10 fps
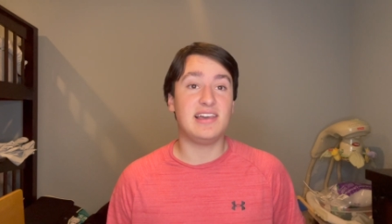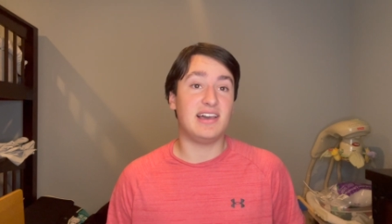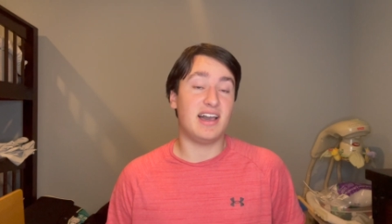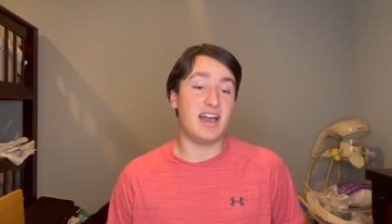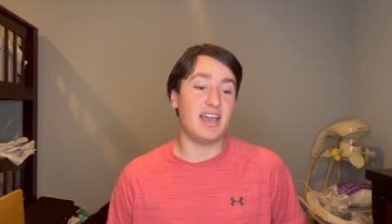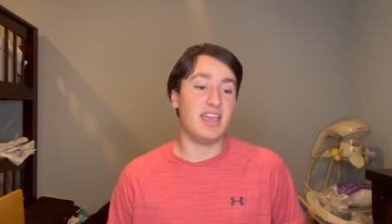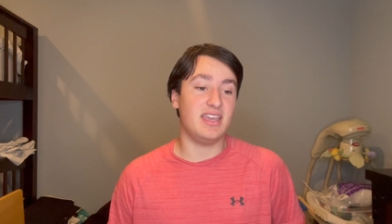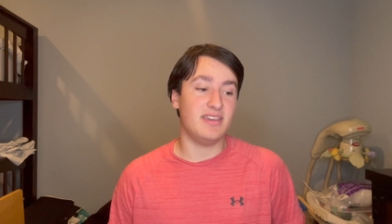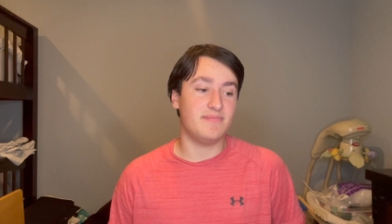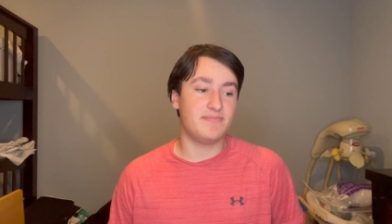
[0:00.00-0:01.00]

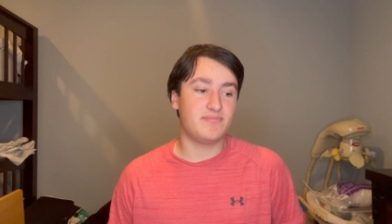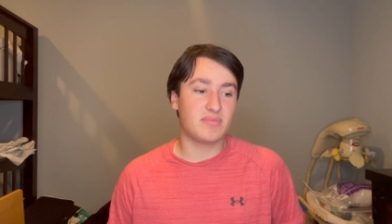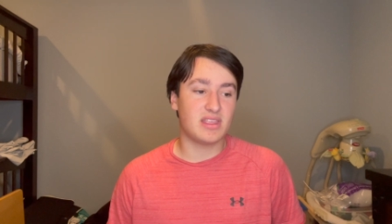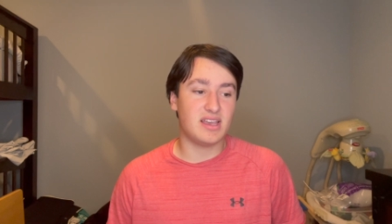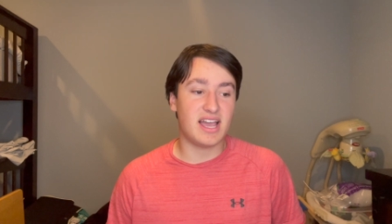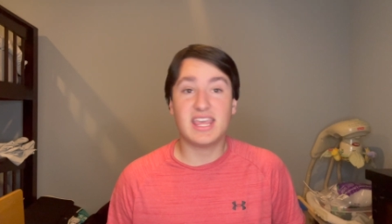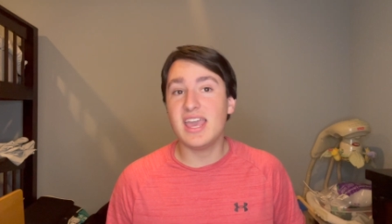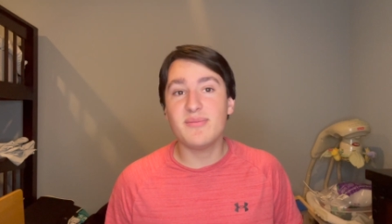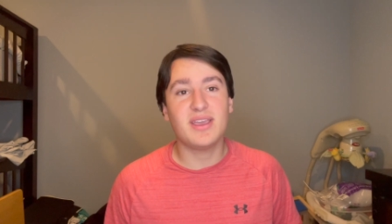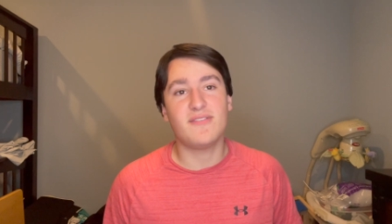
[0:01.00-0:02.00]
I I
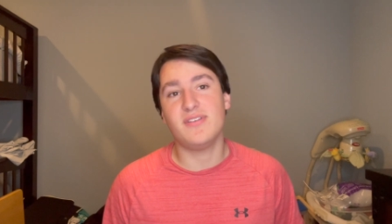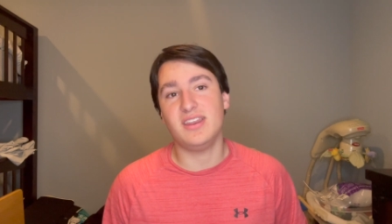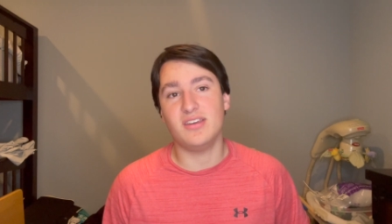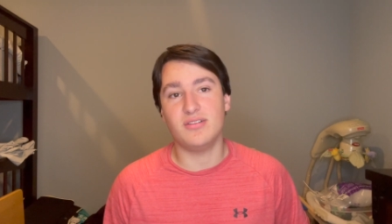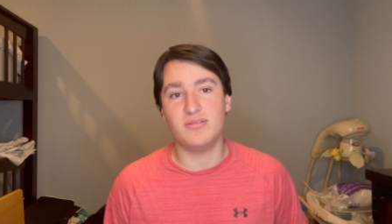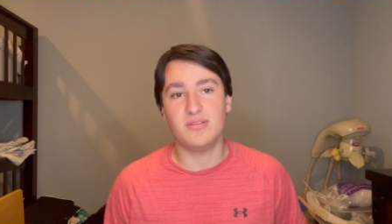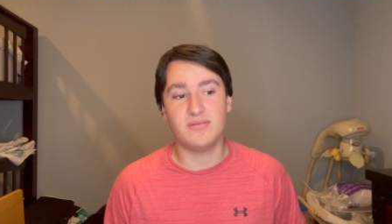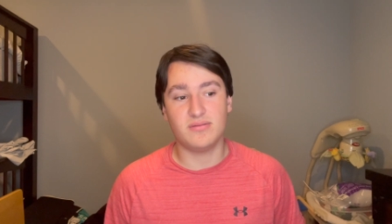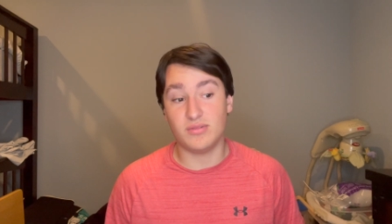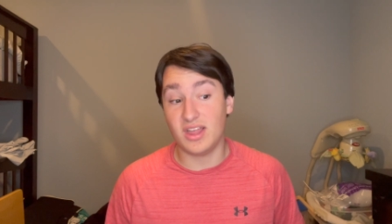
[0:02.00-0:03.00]
can't make a video.
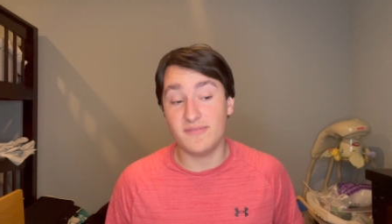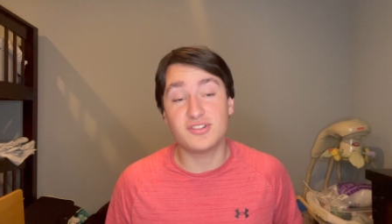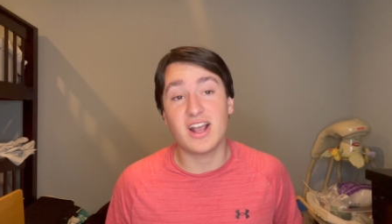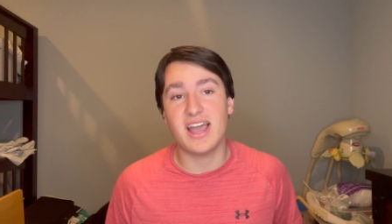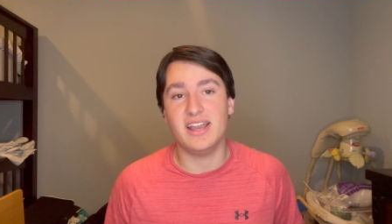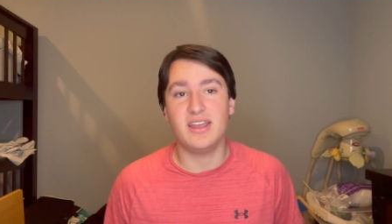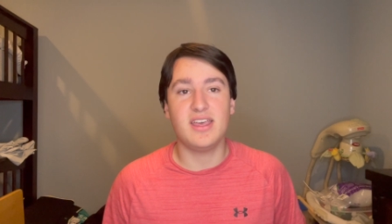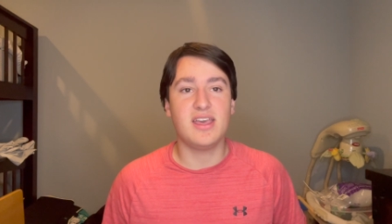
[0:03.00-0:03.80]
Well, I've tried.